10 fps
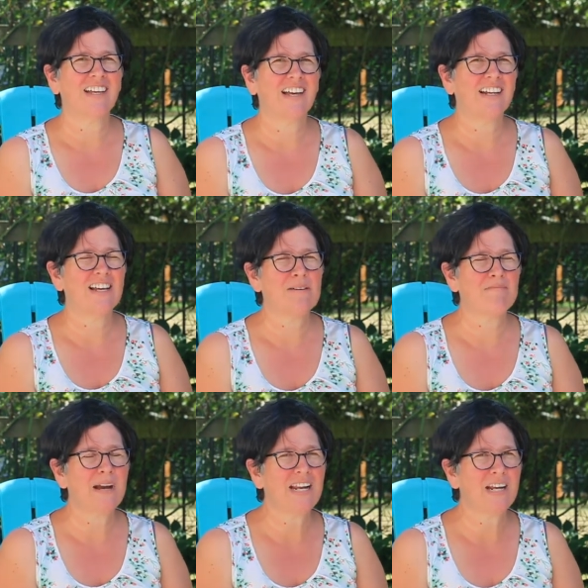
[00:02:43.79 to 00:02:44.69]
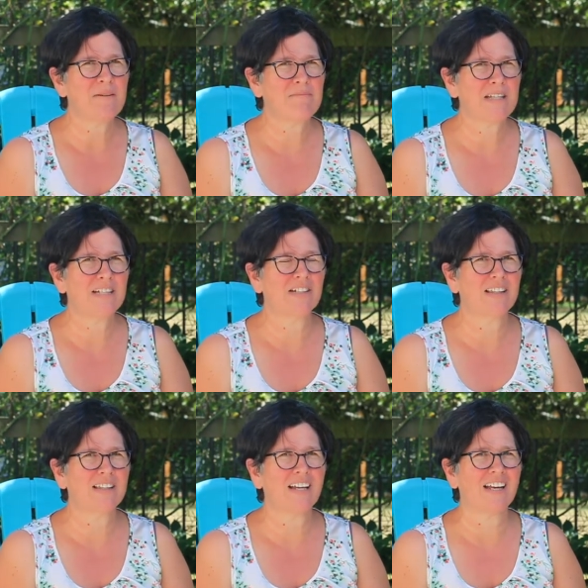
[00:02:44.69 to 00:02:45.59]
And it might not be who
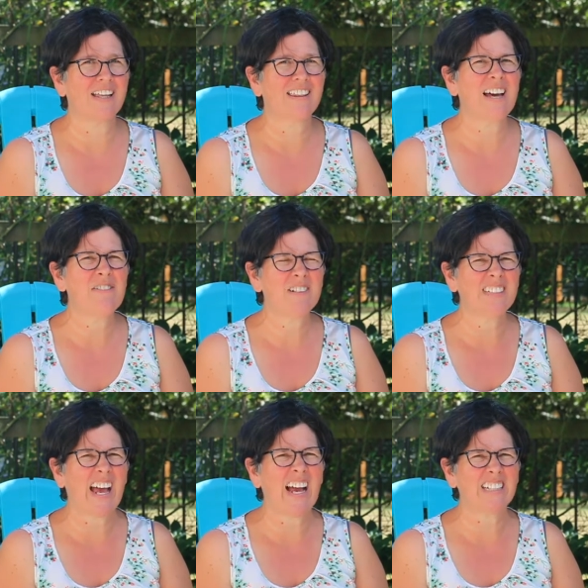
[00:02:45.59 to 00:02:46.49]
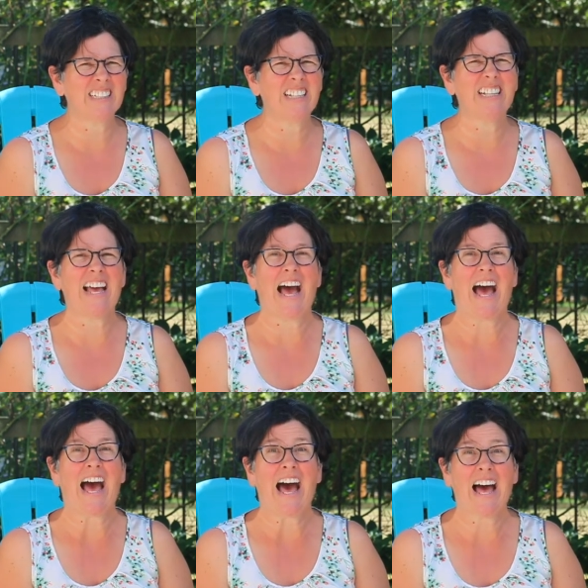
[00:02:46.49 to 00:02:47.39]
you think. That one's actually an
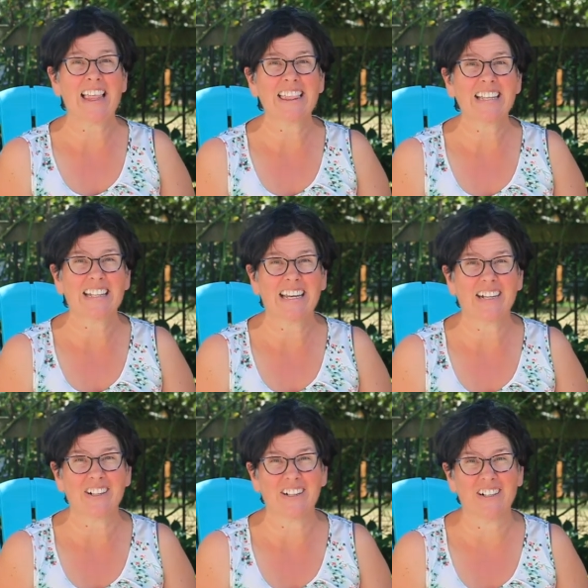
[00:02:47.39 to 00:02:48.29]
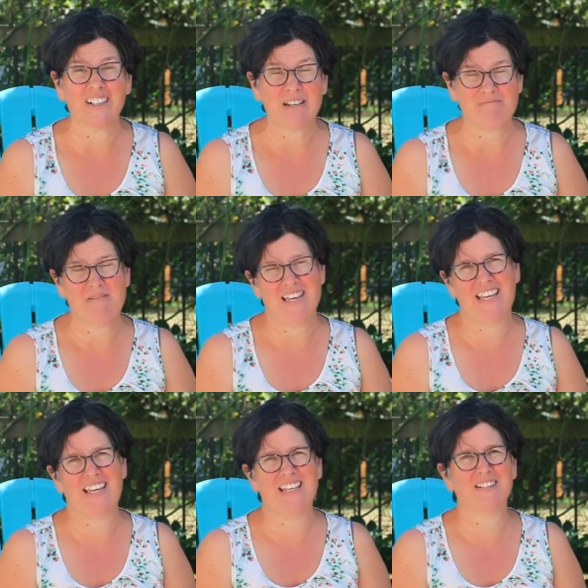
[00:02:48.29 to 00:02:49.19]
alligator
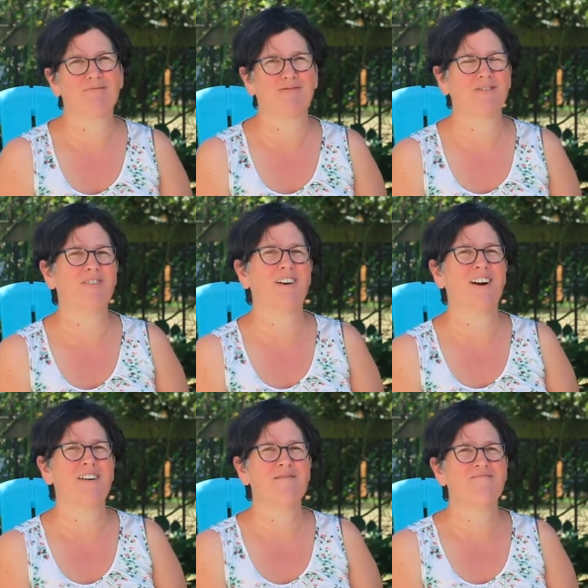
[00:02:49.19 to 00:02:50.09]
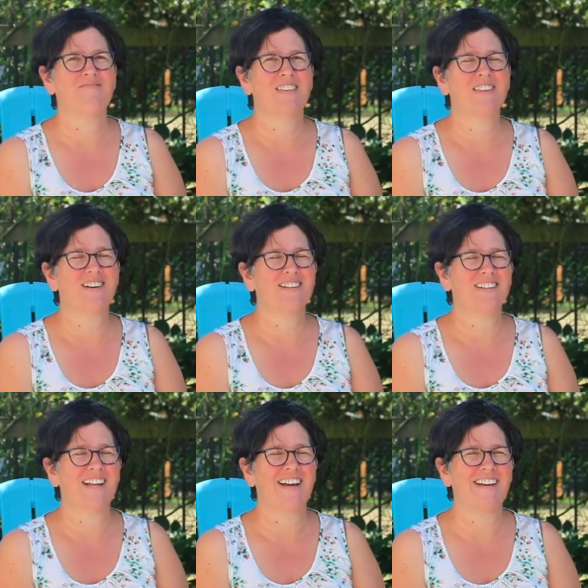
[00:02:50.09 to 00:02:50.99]
making his roar, not
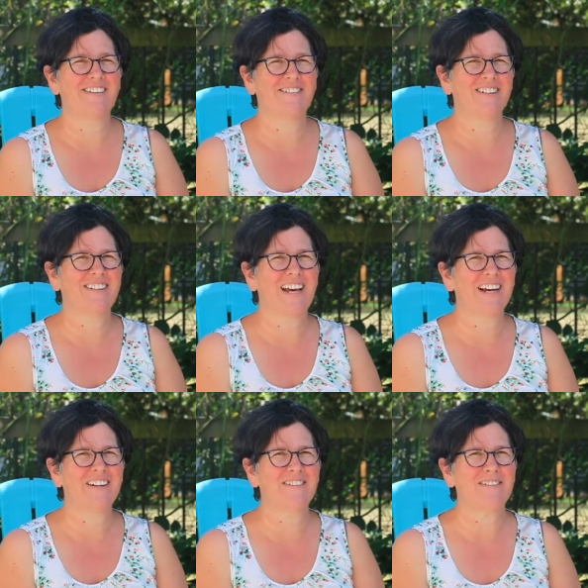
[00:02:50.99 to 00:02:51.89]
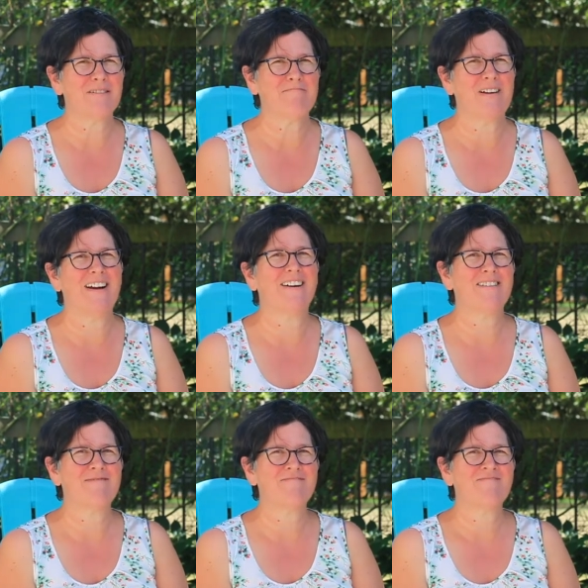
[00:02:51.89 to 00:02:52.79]
a lion or a tiger or a bear.